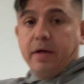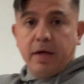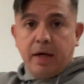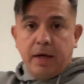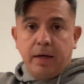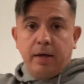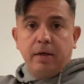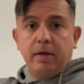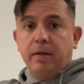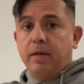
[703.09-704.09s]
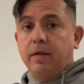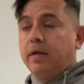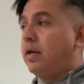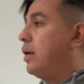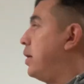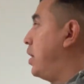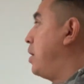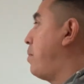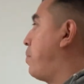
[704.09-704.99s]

in my